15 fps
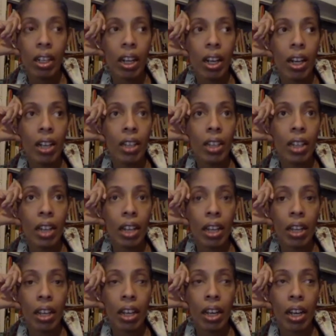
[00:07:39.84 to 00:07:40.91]
that I
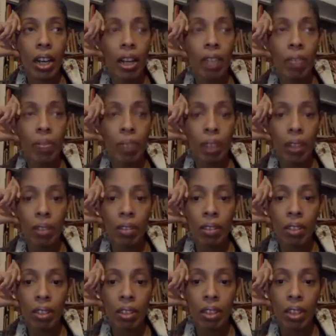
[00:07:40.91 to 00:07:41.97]
had
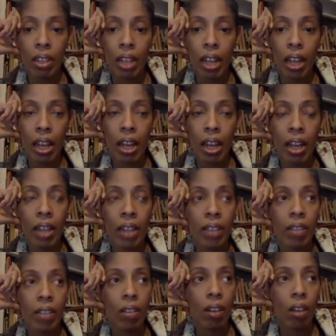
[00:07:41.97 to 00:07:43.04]
felt, and
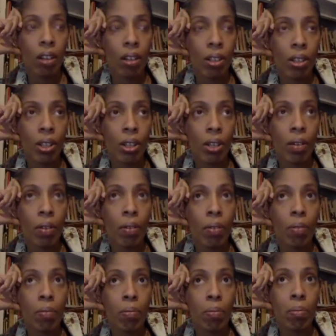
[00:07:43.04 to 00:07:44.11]
also
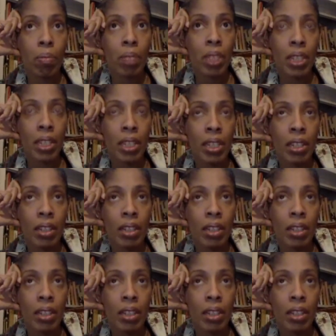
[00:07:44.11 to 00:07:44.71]
me